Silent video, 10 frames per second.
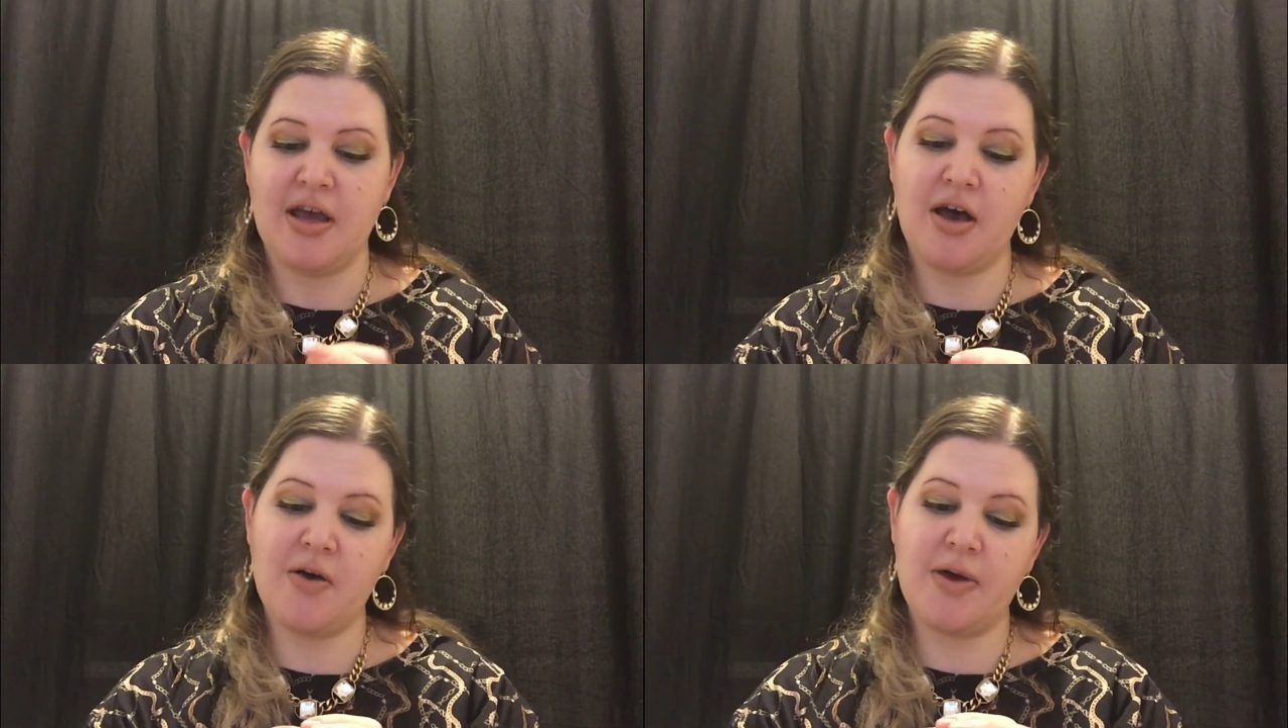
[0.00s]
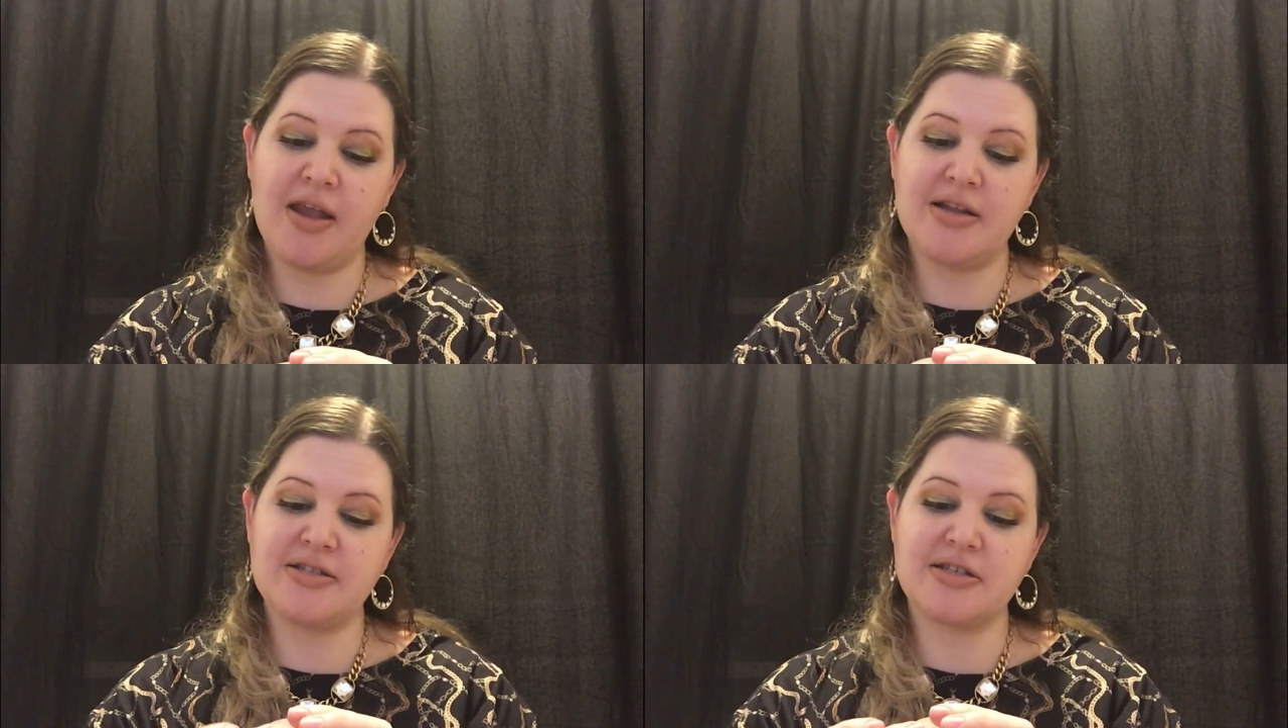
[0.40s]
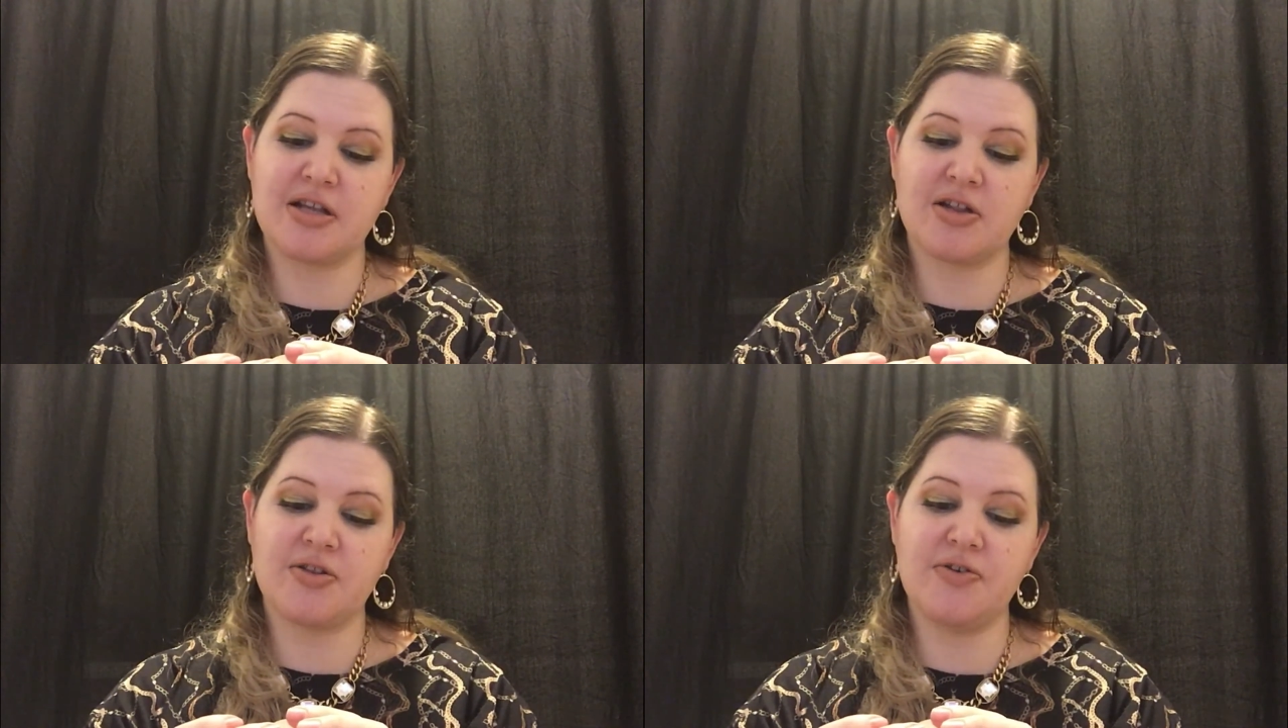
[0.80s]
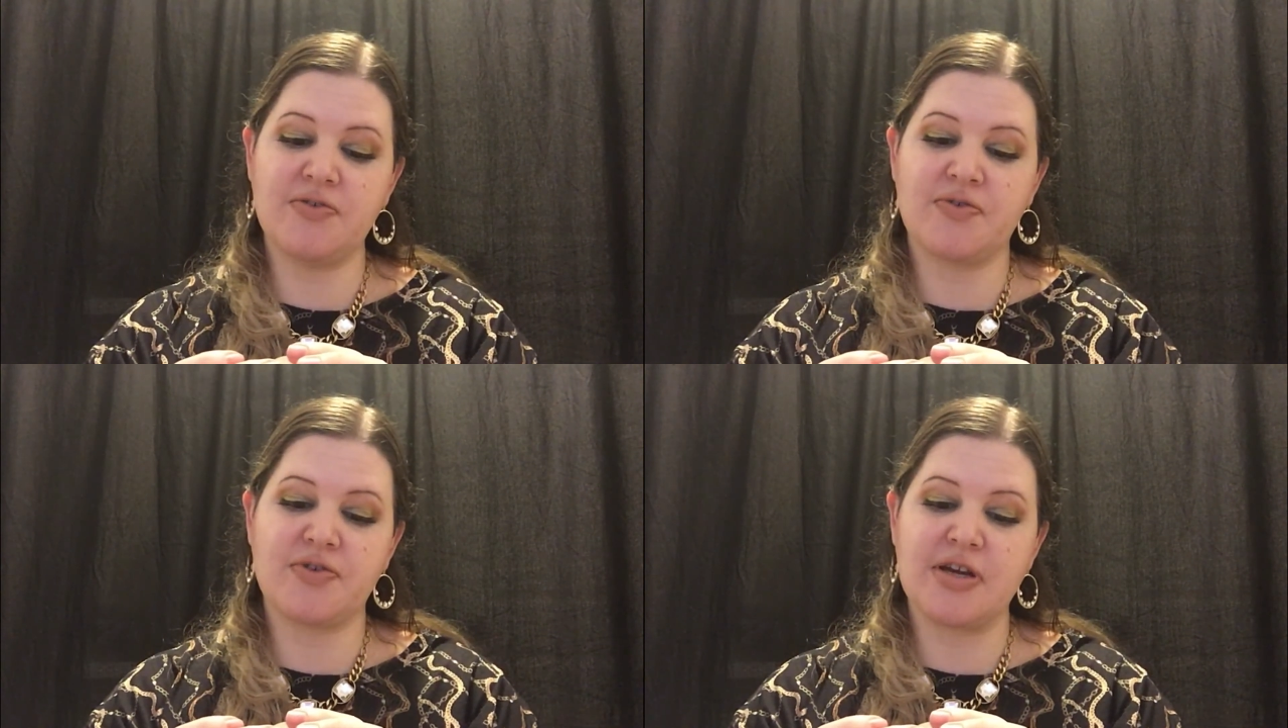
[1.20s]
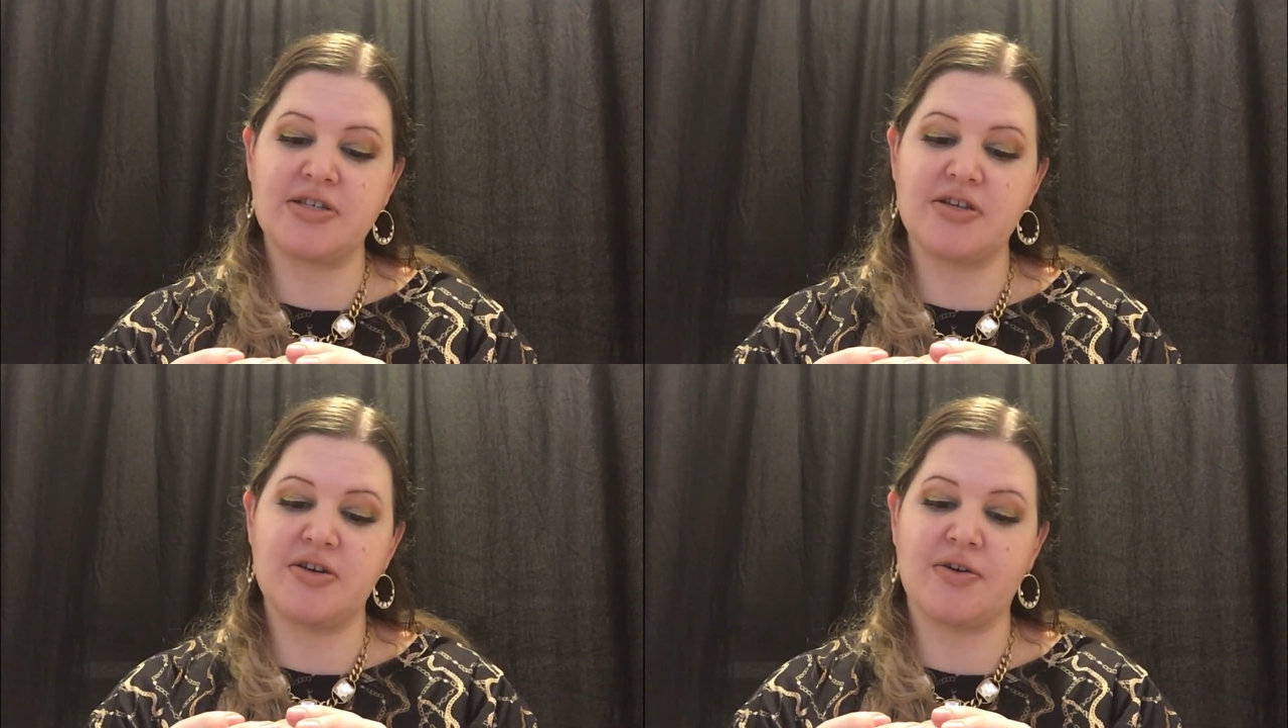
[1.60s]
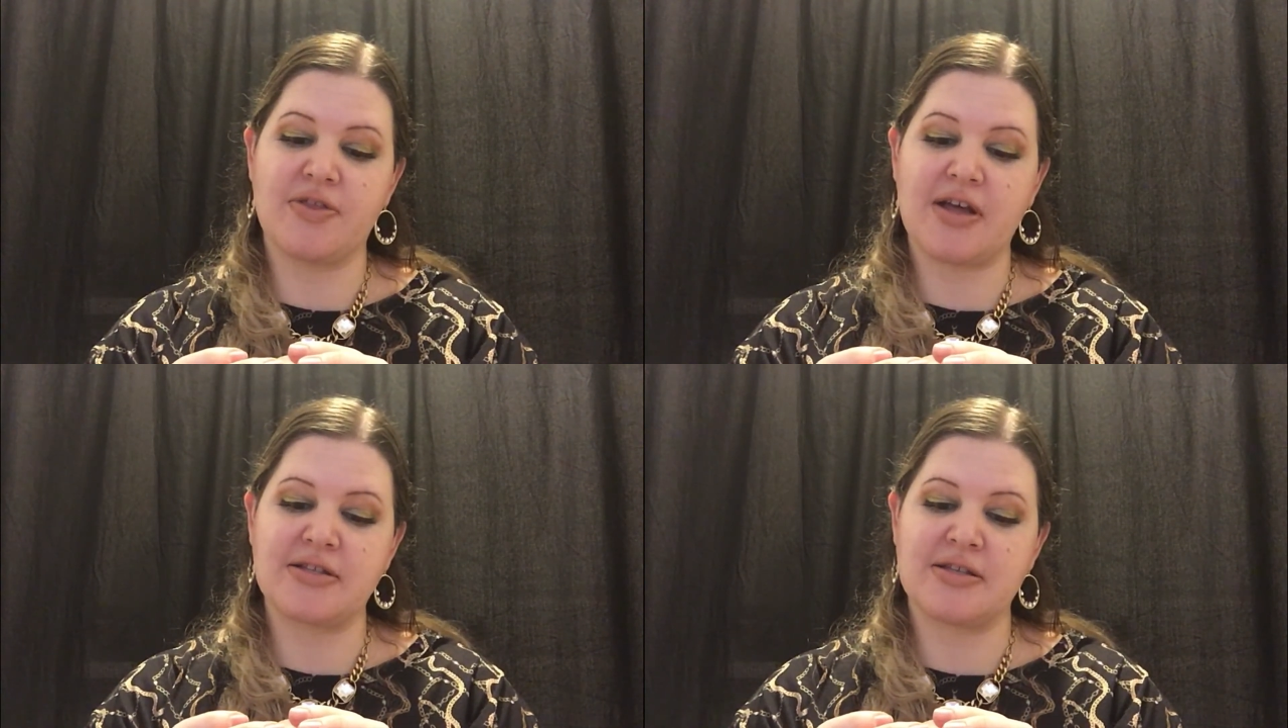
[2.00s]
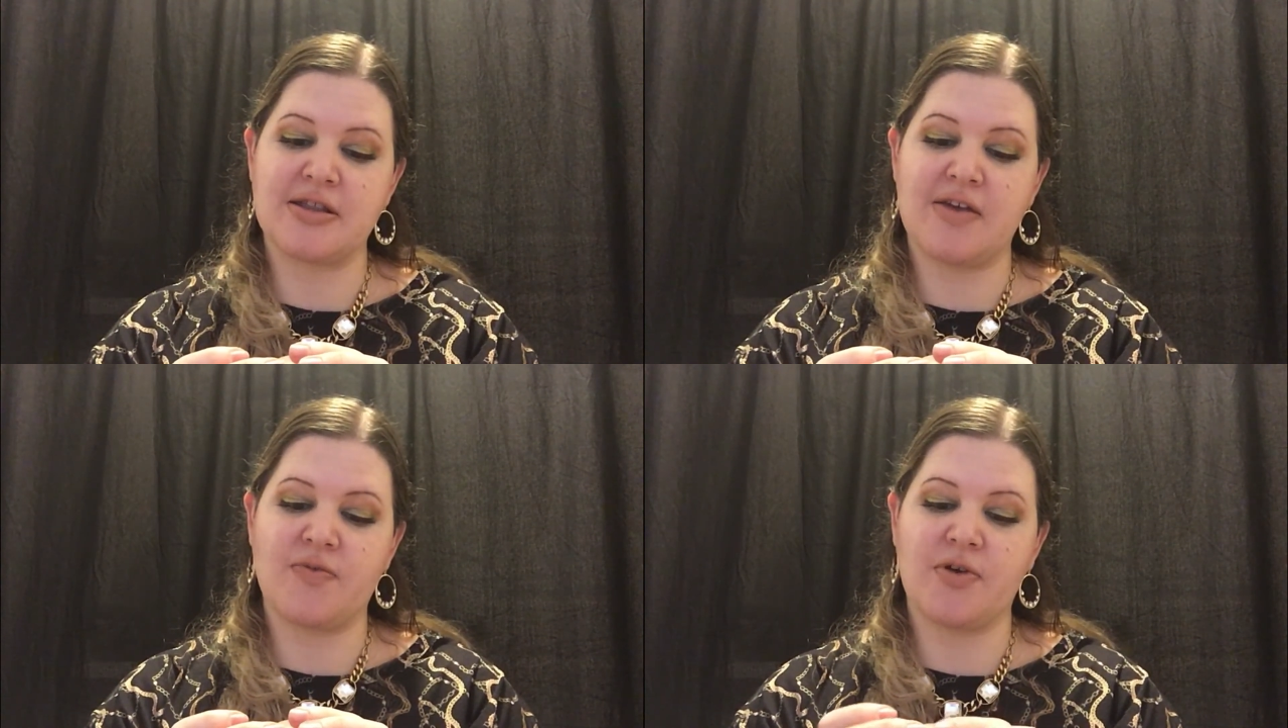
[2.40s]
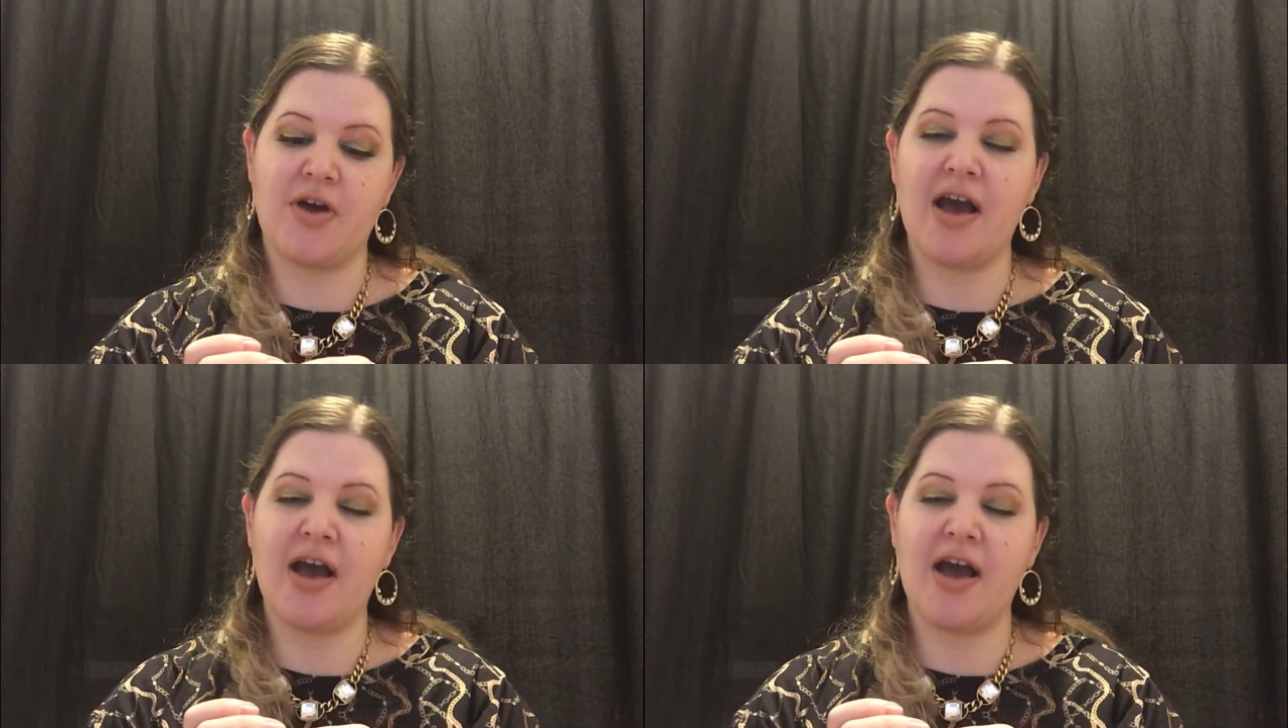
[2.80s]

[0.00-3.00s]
Oh, and it's gluten-free too, if that's a thing for you.